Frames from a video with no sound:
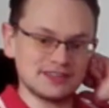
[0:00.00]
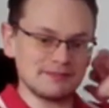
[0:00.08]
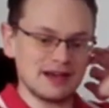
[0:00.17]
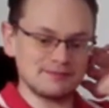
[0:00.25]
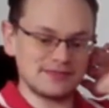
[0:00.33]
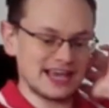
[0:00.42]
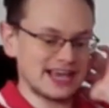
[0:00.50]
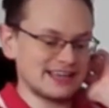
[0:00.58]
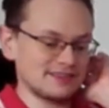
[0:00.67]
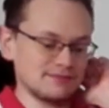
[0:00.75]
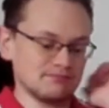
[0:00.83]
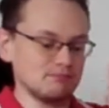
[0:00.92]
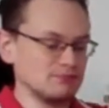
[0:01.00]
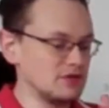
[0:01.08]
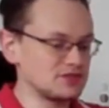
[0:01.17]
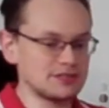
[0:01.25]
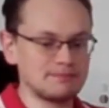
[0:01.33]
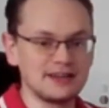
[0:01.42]
them up there.
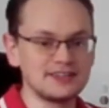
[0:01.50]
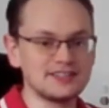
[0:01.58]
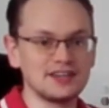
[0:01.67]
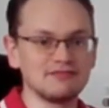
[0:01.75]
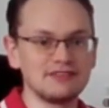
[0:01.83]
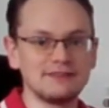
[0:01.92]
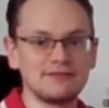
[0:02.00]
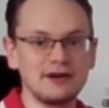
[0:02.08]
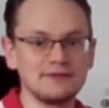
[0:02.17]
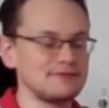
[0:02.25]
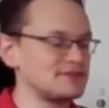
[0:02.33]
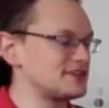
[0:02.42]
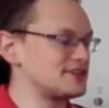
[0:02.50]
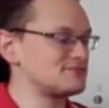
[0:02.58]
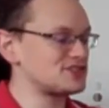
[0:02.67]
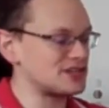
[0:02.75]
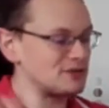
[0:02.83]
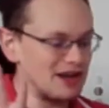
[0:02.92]
Most of the pundits aren't really voting for them.
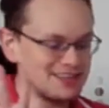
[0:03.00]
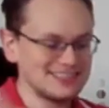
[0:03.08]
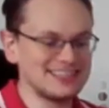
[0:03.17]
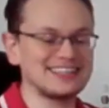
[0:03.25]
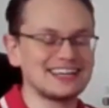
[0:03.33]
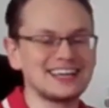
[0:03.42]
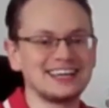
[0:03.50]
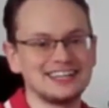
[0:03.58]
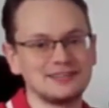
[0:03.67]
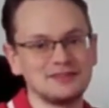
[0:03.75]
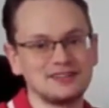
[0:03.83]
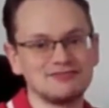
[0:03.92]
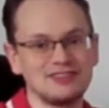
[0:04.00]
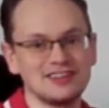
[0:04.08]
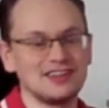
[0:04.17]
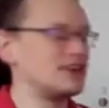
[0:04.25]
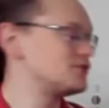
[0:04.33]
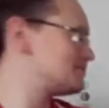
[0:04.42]
So I think they're going to end up in a
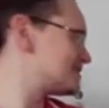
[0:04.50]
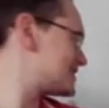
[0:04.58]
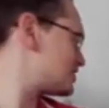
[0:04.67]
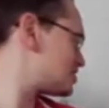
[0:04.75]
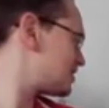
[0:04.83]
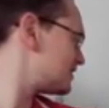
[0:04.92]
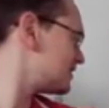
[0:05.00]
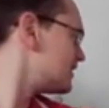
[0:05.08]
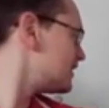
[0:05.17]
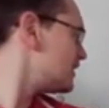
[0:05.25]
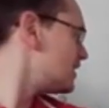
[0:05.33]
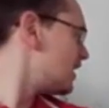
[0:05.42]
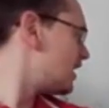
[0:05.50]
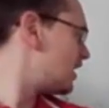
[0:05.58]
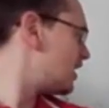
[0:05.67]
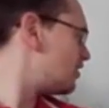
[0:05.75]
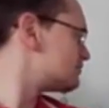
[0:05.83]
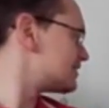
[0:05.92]
rather low position
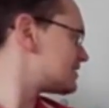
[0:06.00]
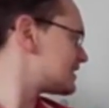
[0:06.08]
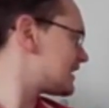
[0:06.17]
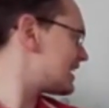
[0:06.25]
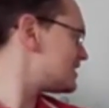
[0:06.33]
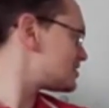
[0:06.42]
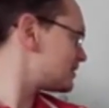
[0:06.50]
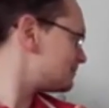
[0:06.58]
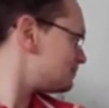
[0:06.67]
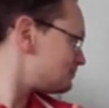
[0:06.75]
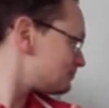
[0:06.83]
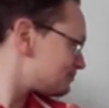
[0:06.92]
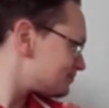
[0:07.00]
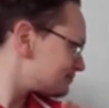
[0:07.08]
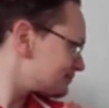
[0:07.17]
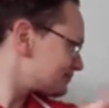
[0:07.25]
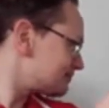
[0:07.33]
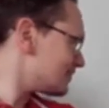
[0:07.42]
on this occasion.
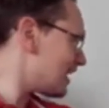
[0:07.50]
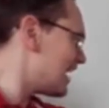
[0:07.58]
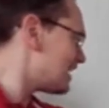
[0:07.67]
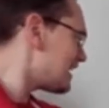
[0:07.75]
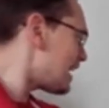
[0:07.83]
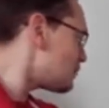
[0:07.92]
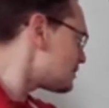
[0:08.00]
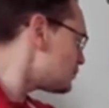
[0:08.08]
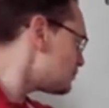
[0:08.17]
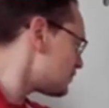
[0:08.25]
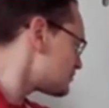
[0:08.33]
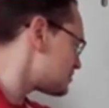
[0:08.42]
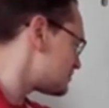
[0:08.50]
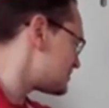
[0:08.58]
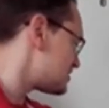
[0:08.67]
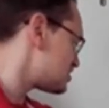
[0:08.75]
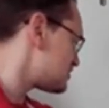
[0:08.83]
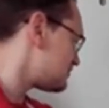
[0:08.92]
And now we move on to
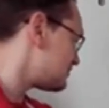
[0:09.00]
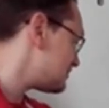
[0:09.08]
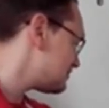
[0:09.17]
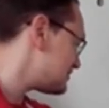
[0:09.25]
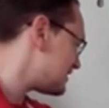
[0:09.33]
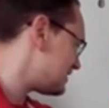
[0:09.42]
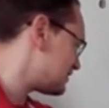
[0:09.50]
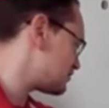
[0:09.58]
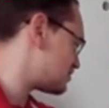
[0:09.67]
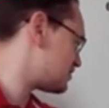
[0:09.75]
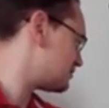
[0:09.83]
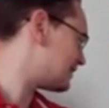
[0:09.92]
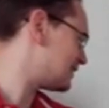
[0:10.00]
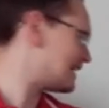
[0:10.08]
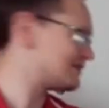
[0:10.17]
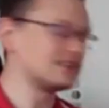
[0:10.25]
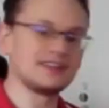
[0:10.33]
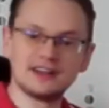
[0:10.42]
positions 15 to
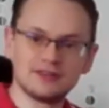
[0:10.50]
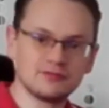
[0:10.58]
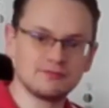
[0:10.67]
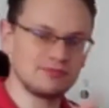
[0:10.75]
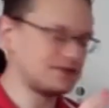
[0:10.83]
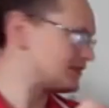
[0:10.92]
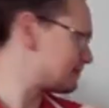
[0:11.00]
11. And I'll briefly